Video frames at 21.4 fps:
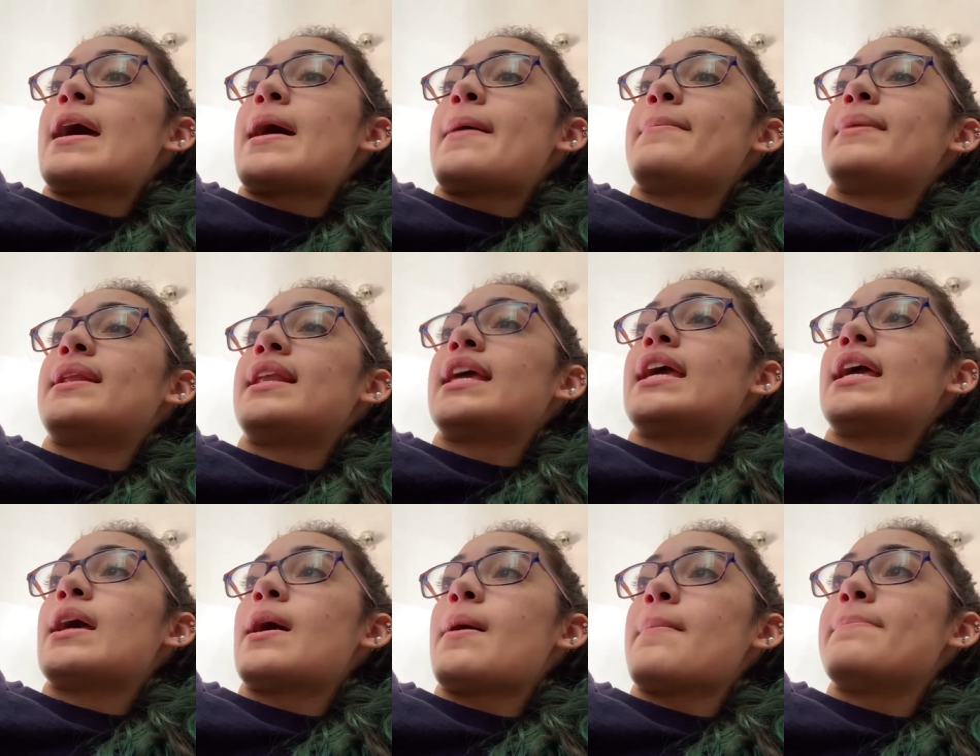I'm gonna
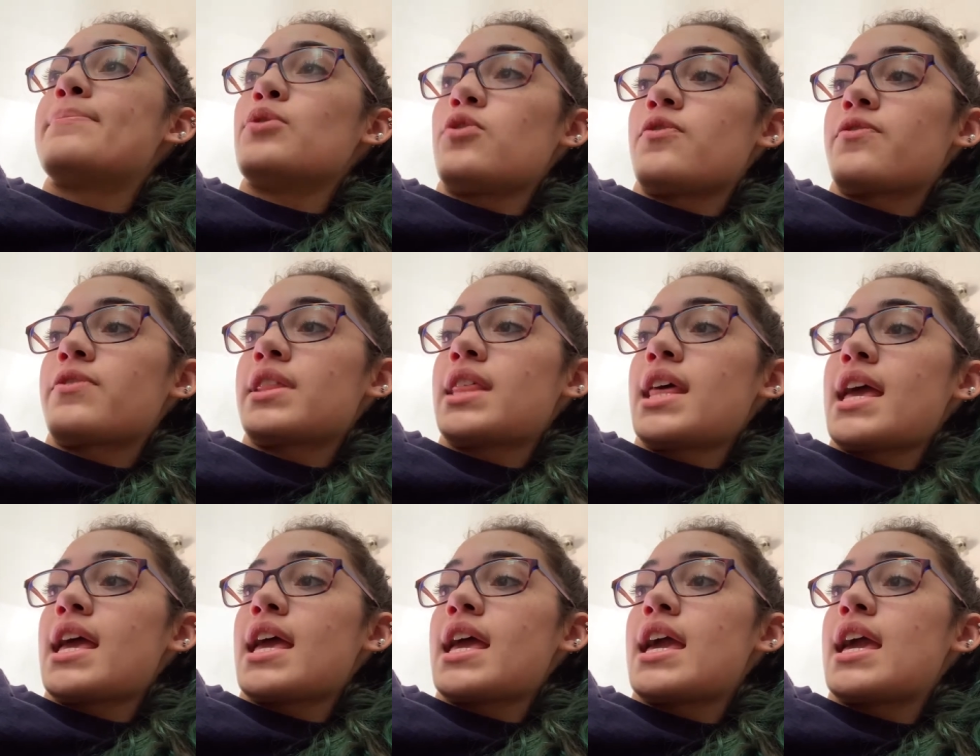get a bowl for
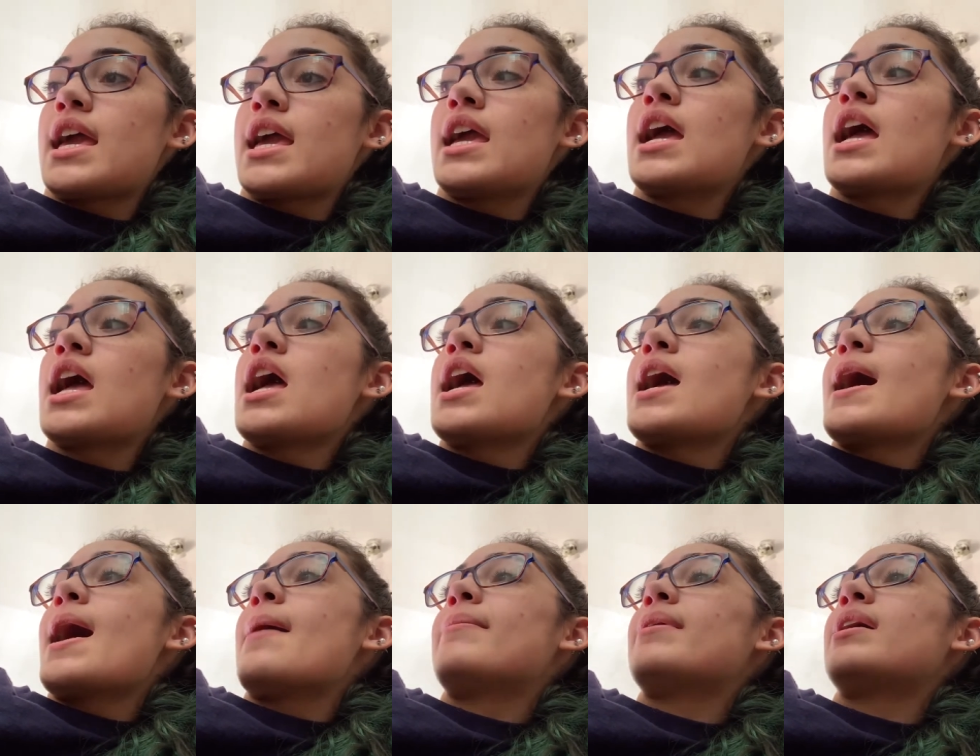the hay.
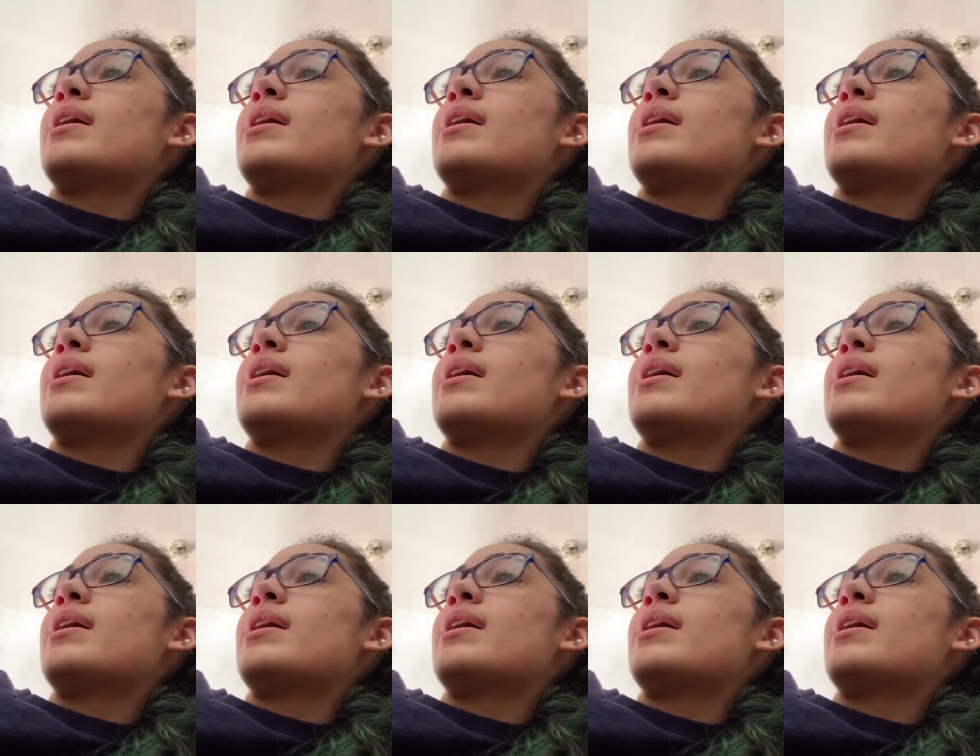I'm